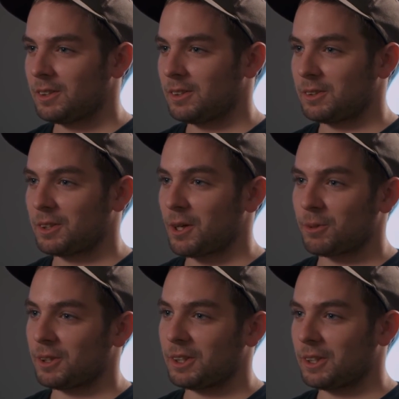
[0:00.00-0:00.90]
is
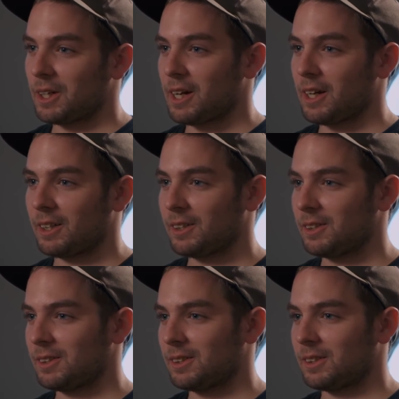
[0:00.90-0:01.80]
coming to get high
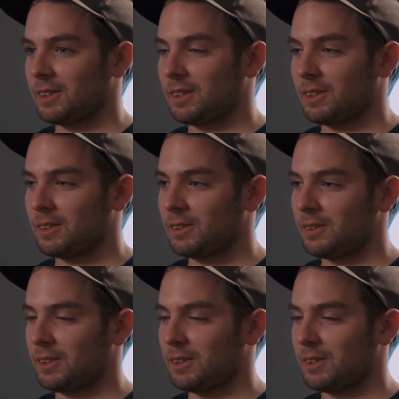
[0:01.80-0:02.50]
and then